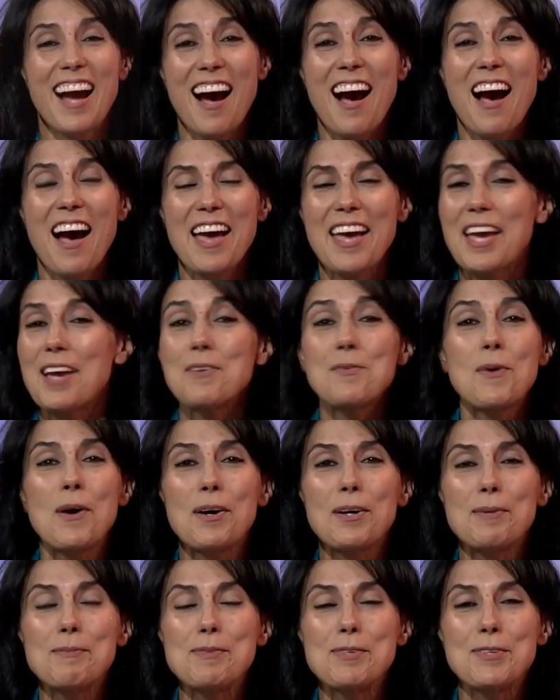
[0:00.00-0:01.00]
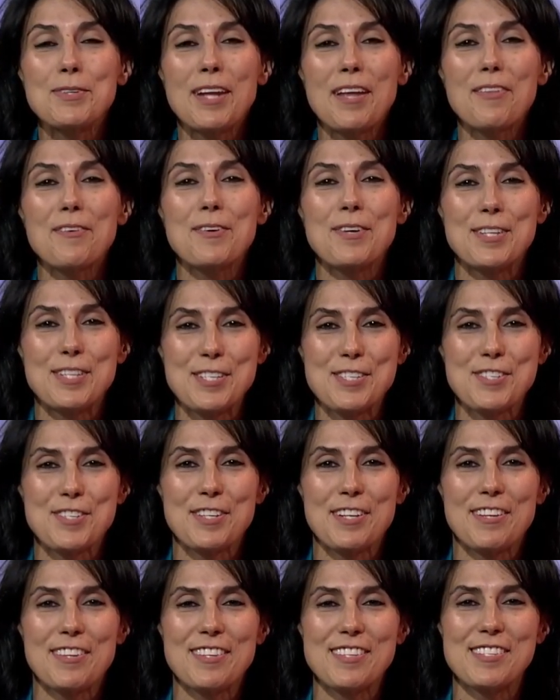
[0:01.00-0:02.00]
Hi, and welcome to another
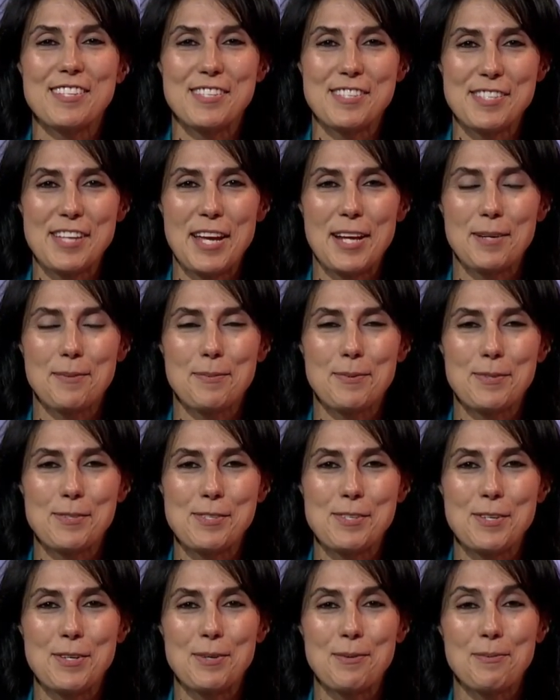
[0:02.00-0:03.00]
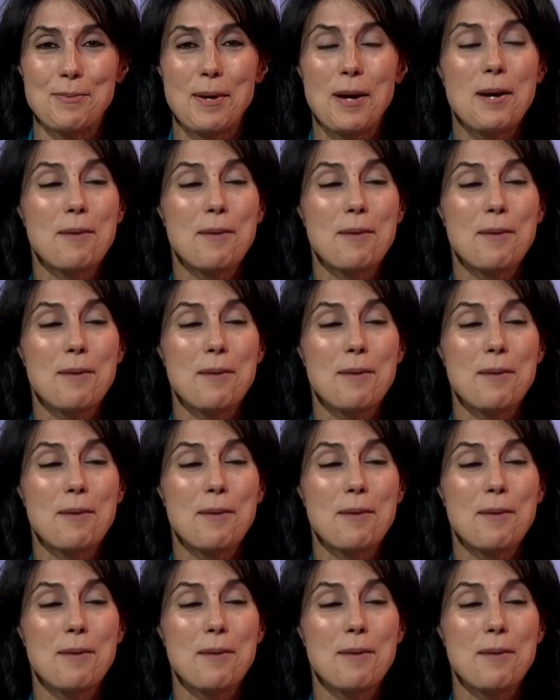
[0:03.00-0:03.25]
edition of the Sustainable Scoop.